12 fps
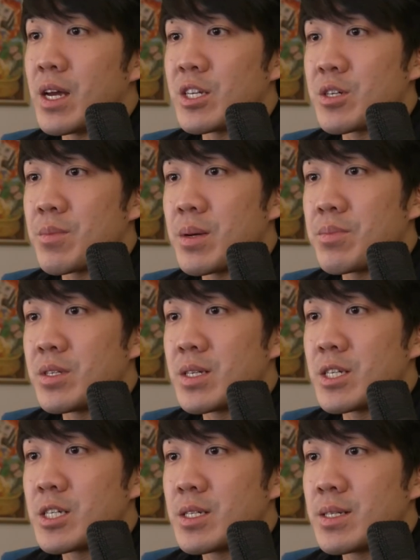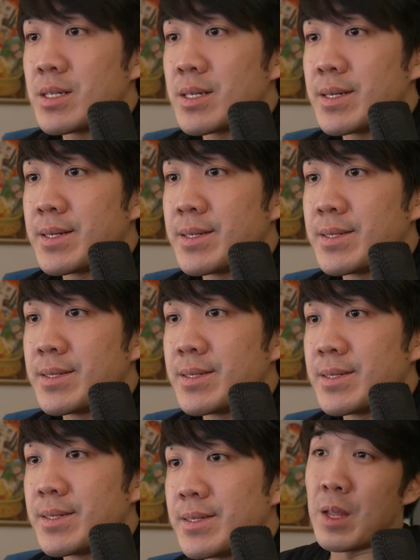hedged my positions.
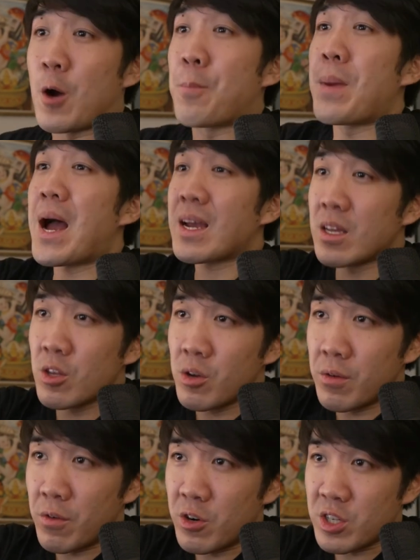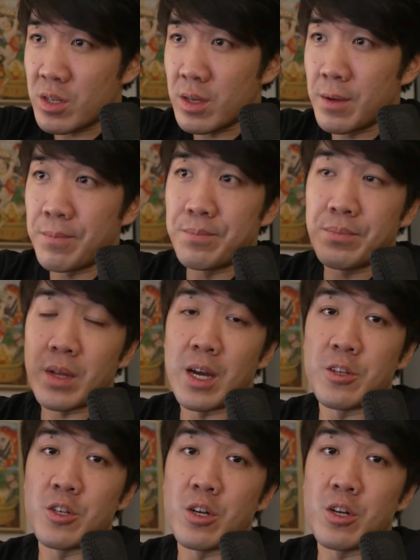Now, back in university, I